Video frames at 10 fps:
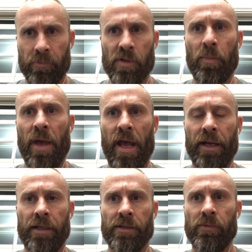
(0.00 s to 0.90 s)
some
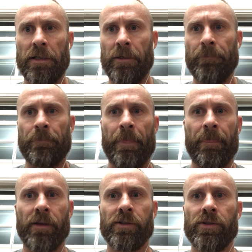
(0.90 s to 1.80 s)
panic as well,
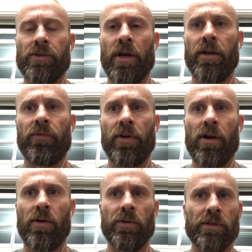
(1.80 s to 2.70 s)
just trying to figure
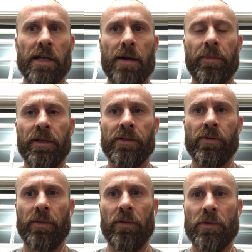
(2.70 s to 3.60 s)
out what was happening
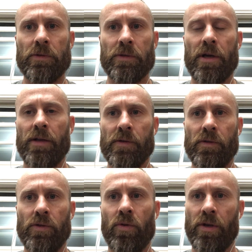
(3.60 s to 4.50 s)
to me, which was
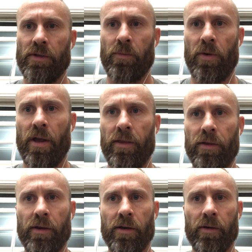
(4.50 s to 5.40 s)
causing shortness of breath.
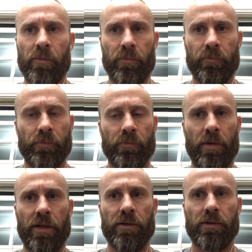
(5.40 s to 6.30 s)

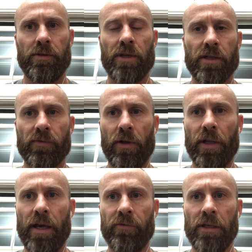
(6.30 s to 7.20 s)
My chest felt
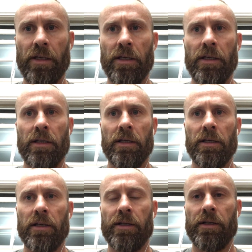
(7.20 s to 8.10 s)
heavy
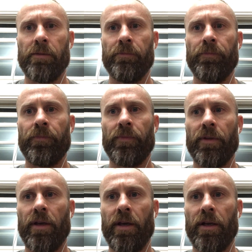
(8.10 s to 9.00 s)

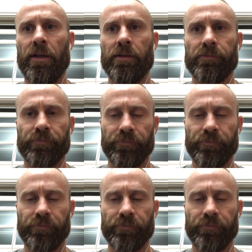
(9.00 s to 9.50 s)
and